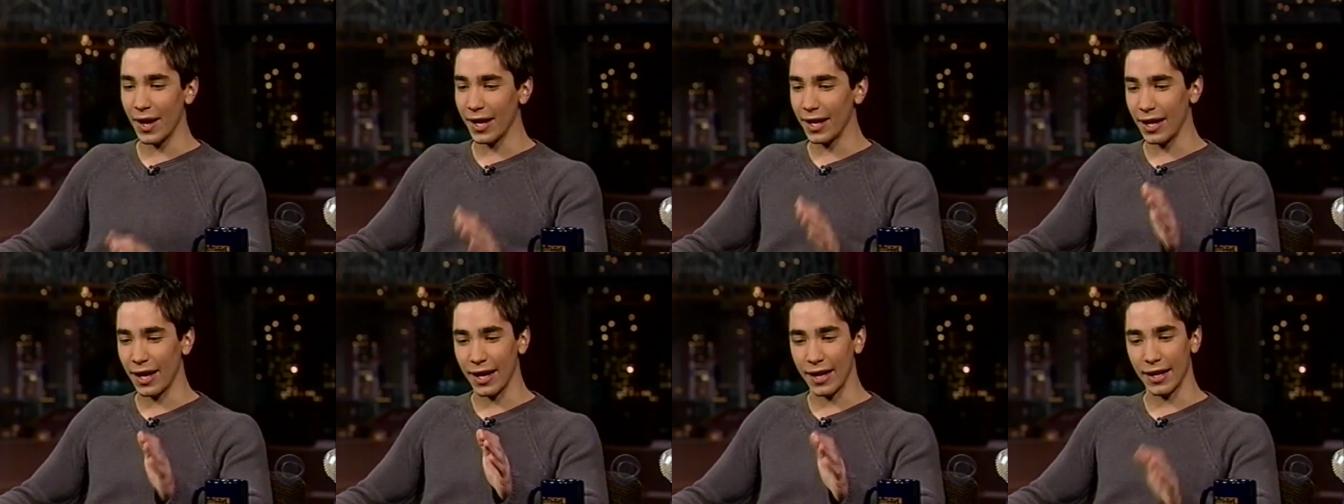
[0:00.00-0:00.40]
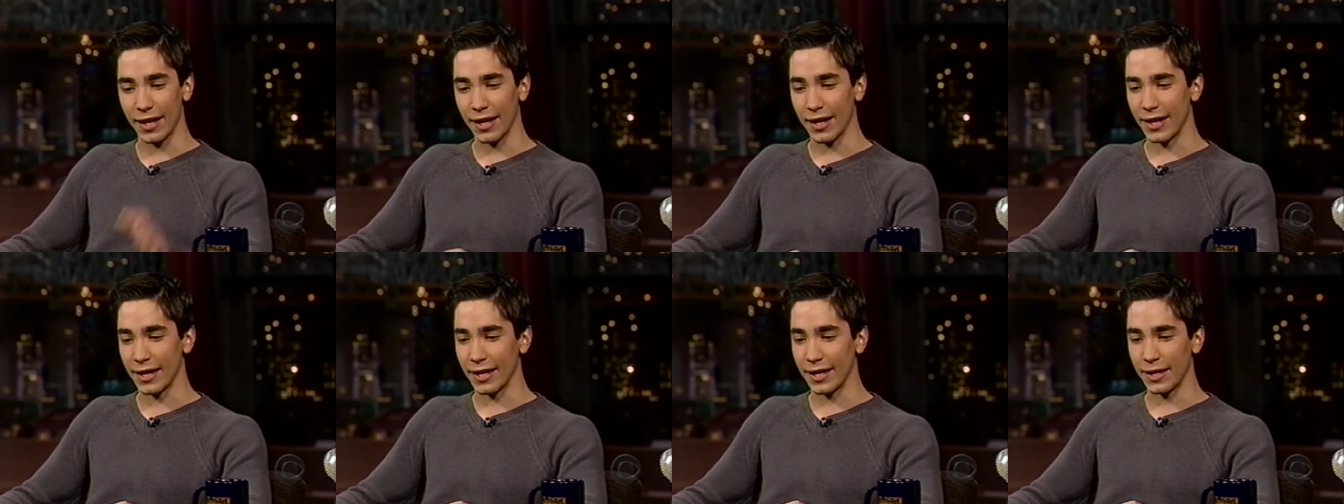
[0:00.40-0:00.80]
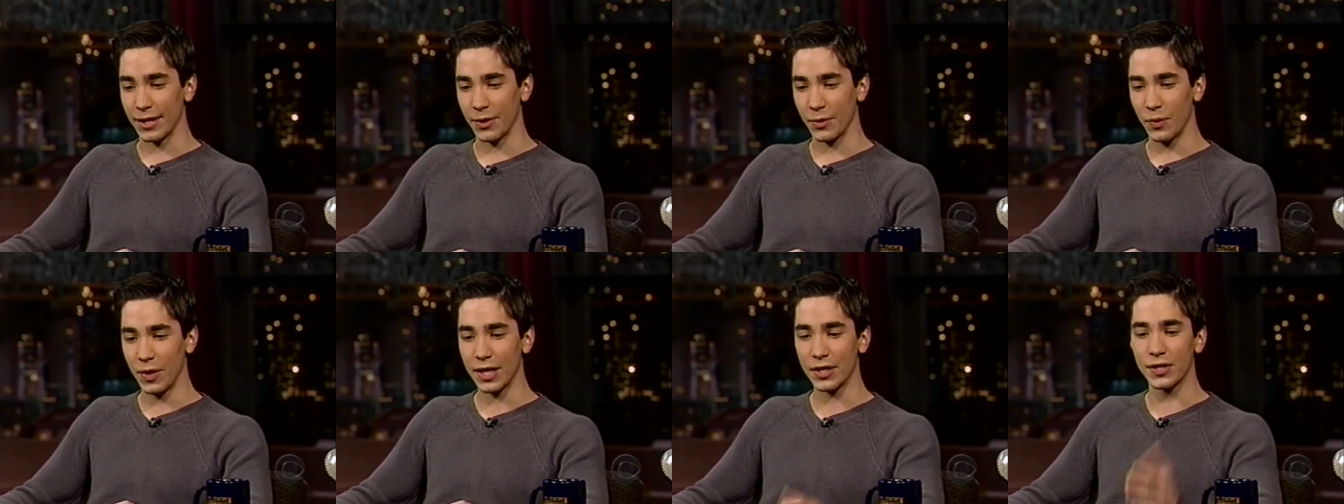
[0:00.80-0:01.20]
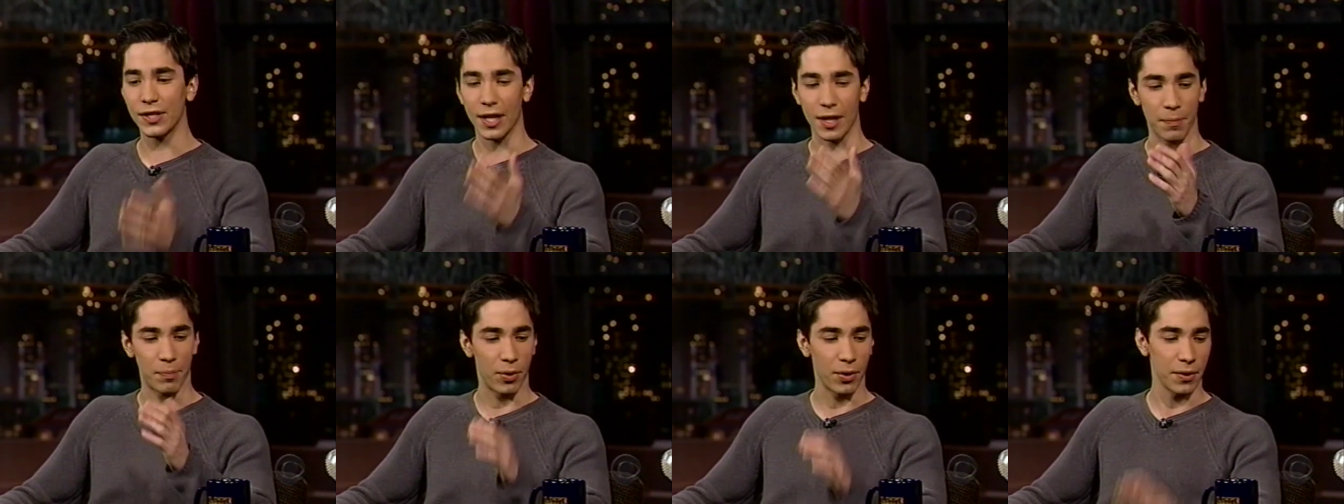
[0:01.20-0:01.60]
I, I uh, we actually
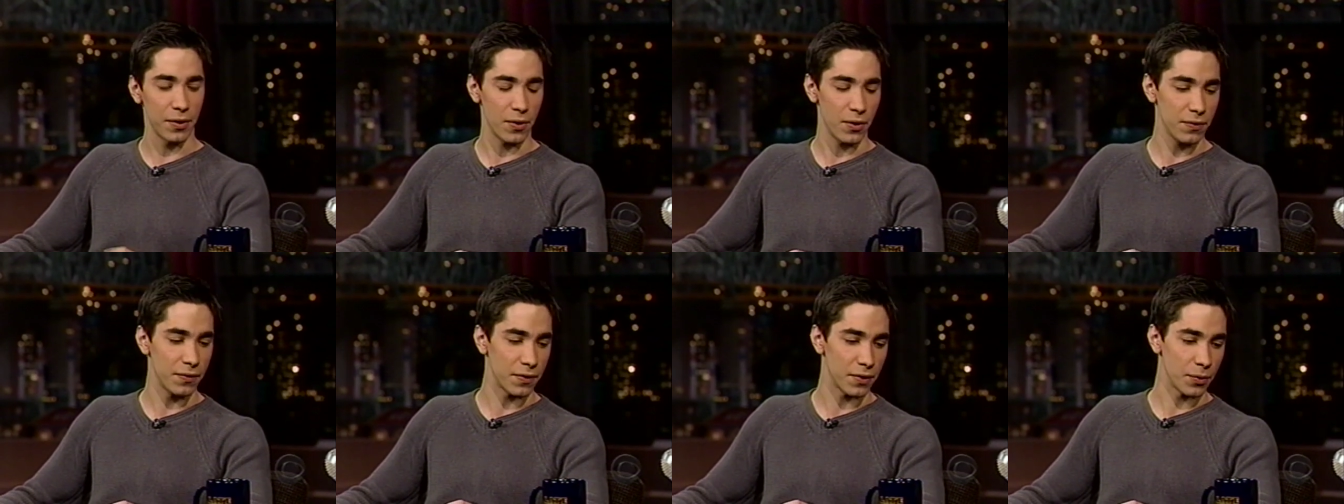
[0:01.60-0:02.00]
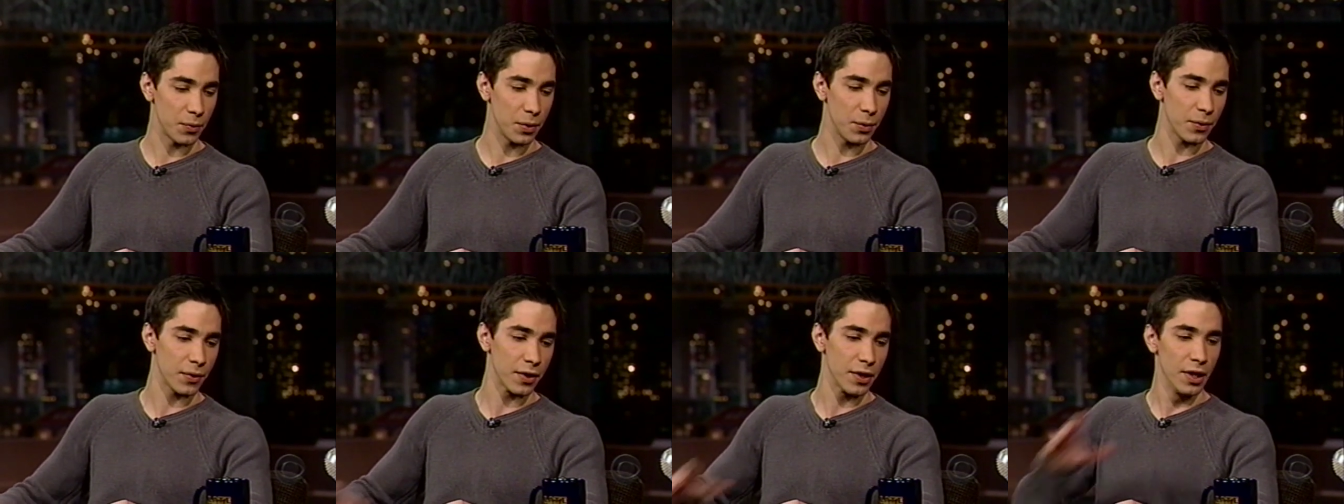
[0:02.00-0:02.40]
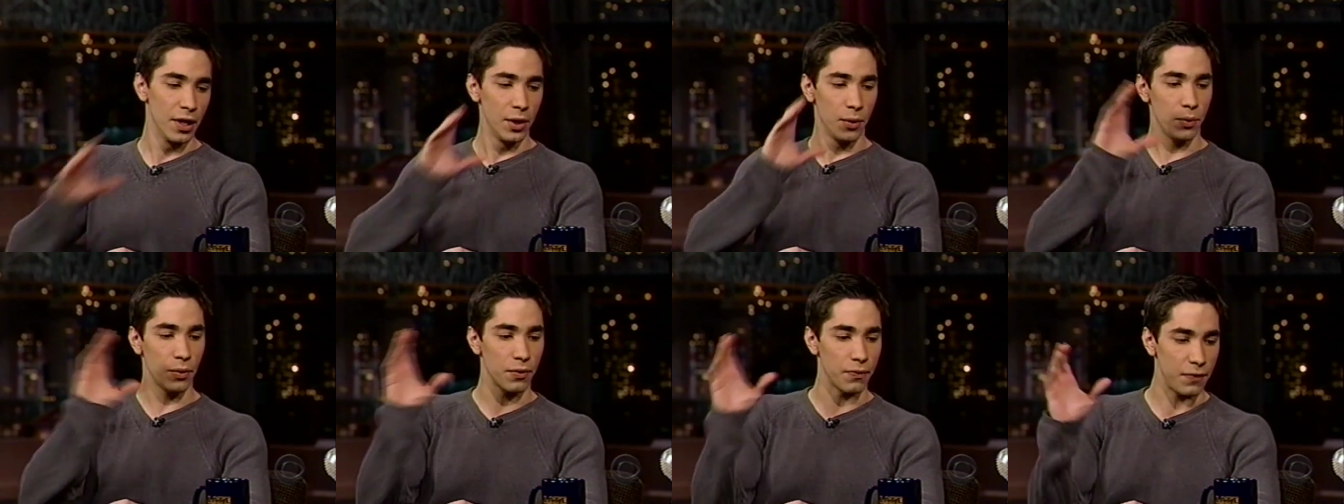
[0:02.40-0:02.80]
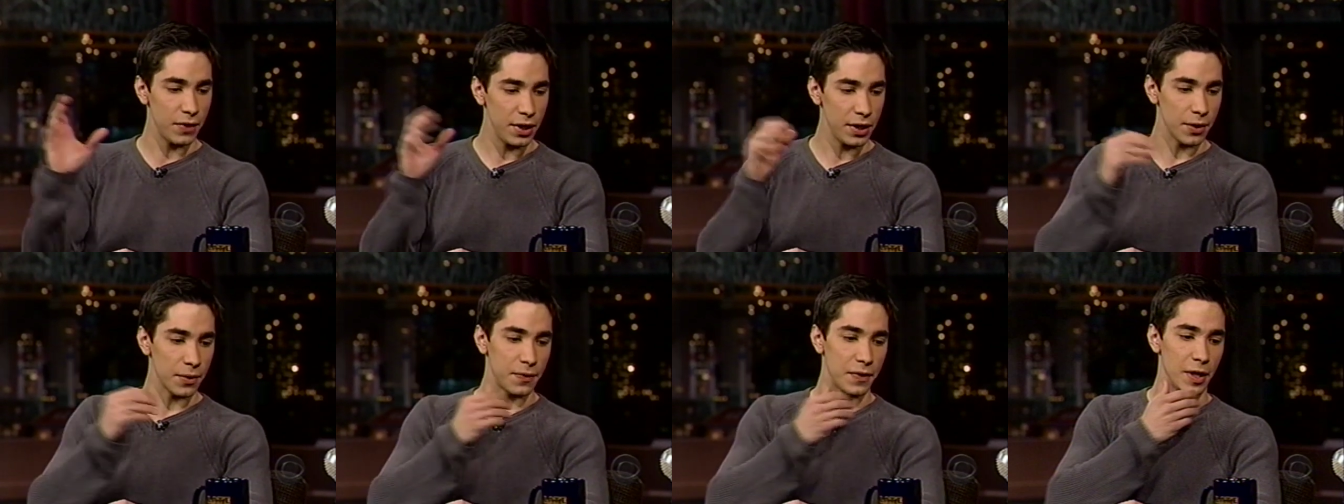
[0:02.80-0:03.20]
got pulled over. We were we were
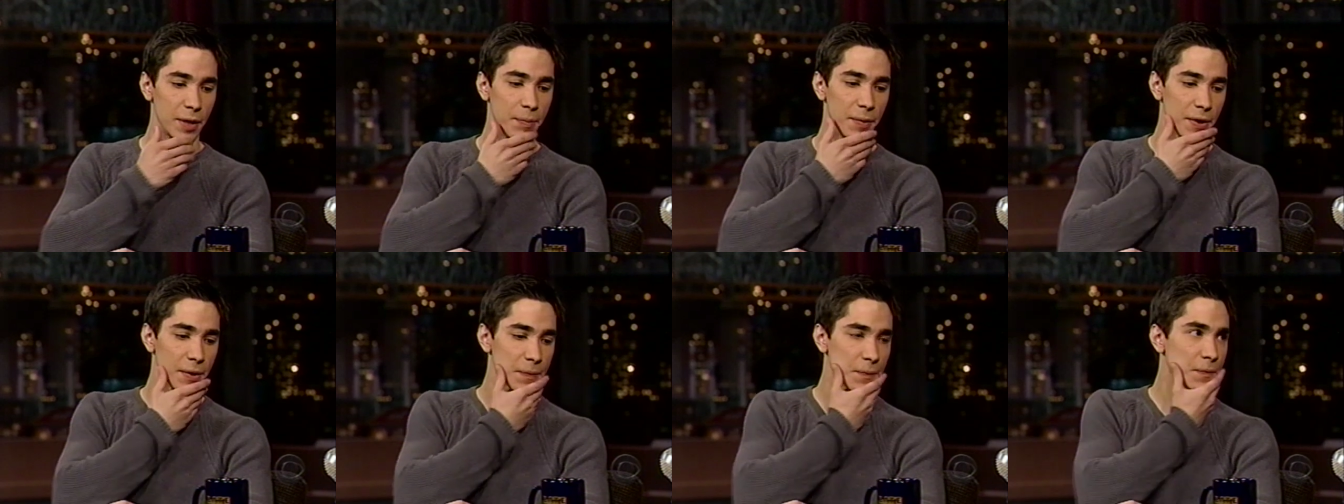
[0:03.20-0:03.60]
videotaping. Well, cross